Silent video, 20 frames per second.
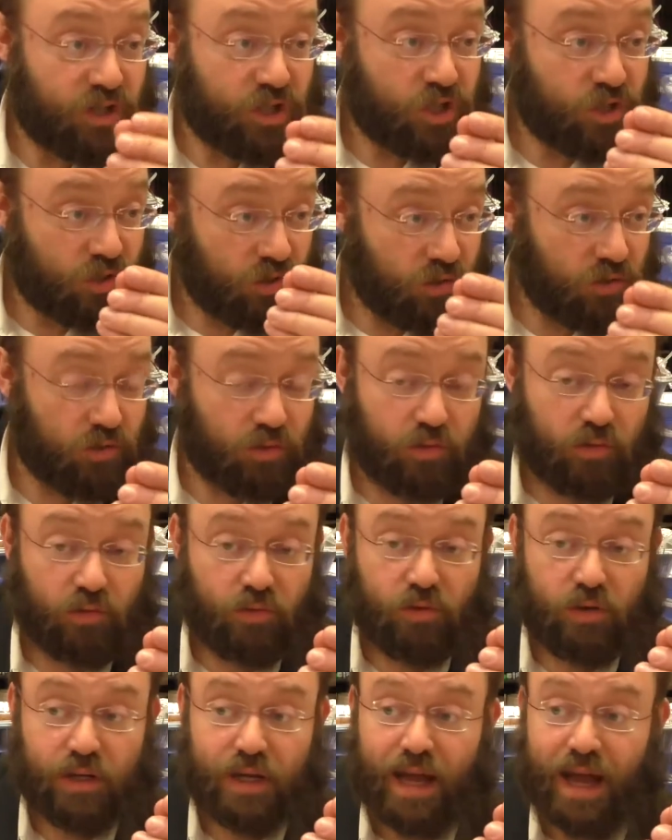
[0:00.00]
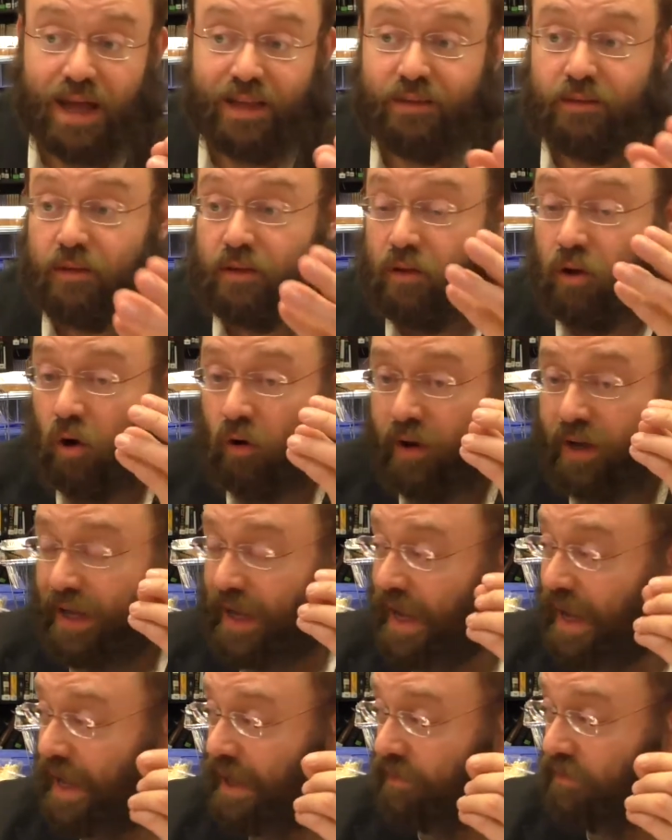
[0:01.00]
Jew at going
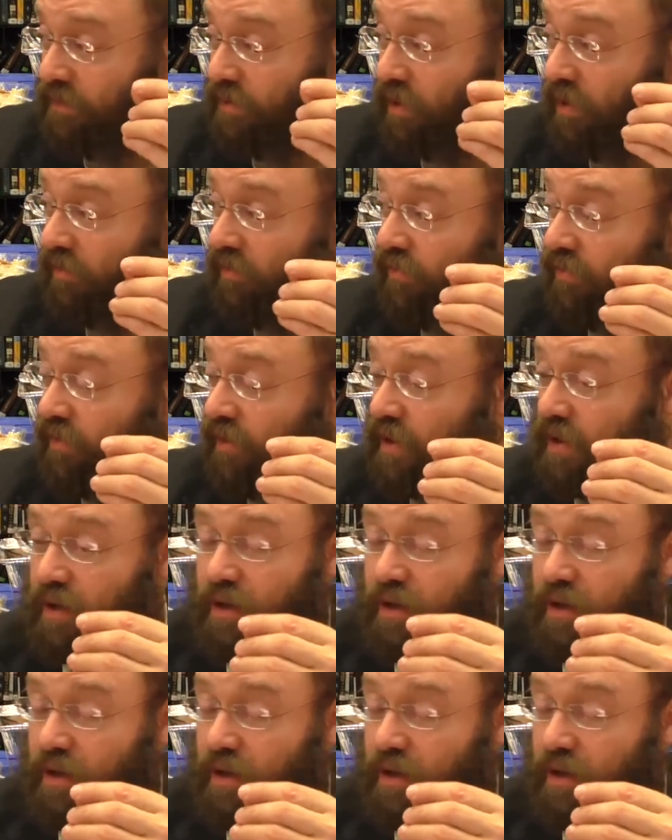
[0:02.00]
out of